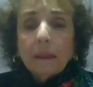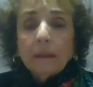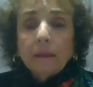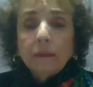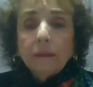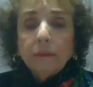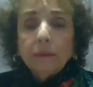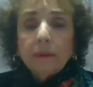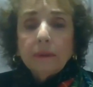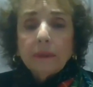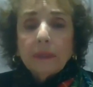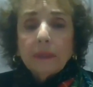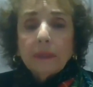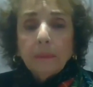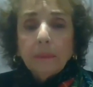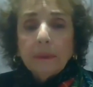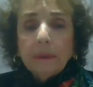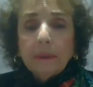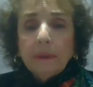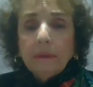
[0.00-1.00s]
1800s, I
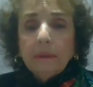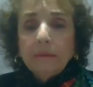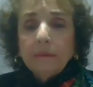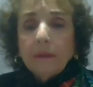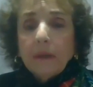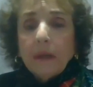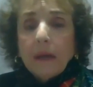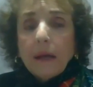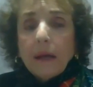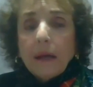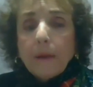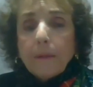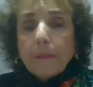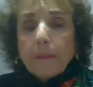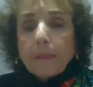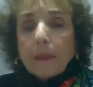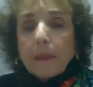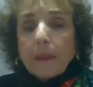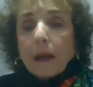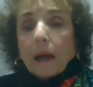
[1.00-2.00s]
believe,
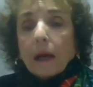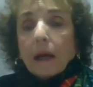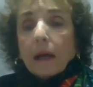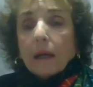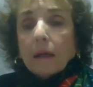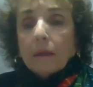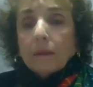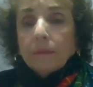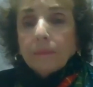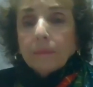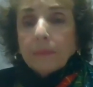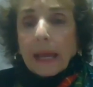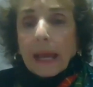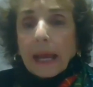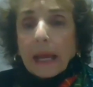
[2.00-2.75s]
um,